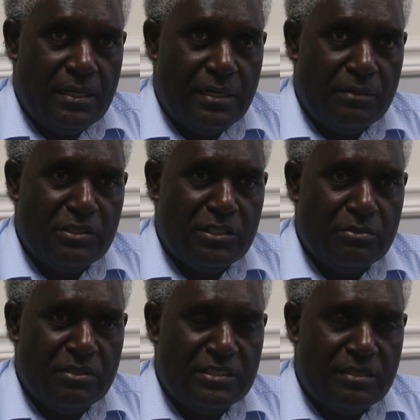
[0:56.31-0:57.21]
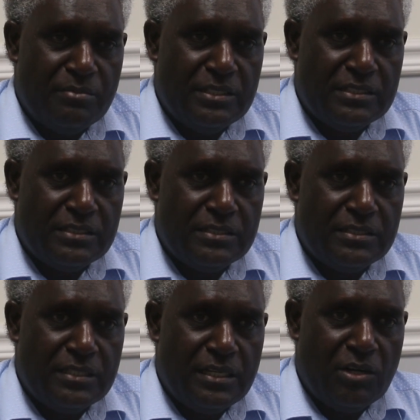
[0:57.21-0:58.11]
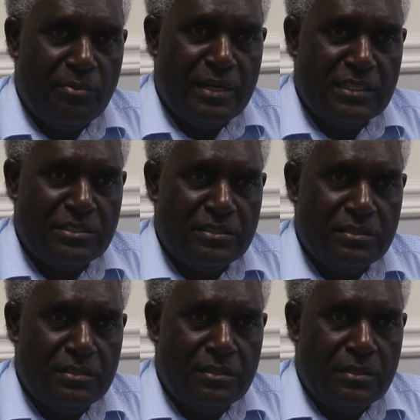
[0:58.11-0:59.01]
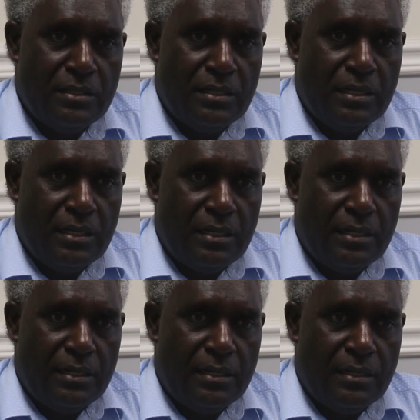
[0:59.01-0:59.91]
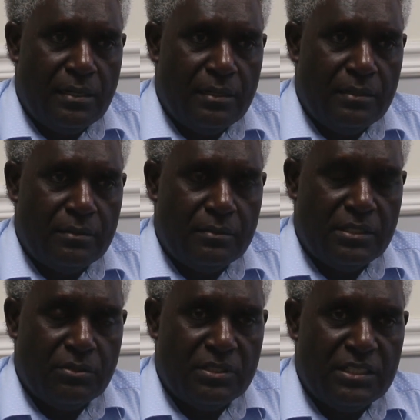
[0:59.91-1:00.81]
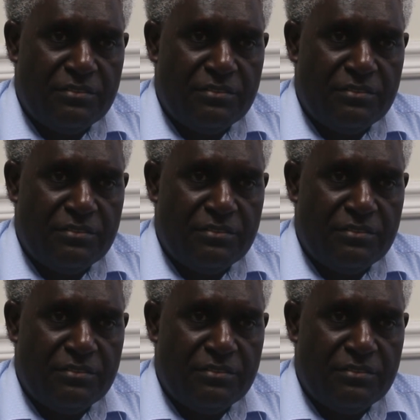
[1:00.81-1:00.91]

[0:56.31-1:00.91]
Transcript: Uh, we need to establish how much uh, or, the, or the